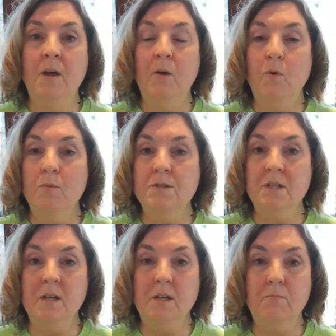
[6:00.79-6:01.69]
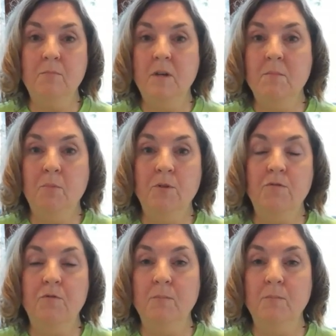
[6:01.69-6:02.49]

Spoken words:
What was the input from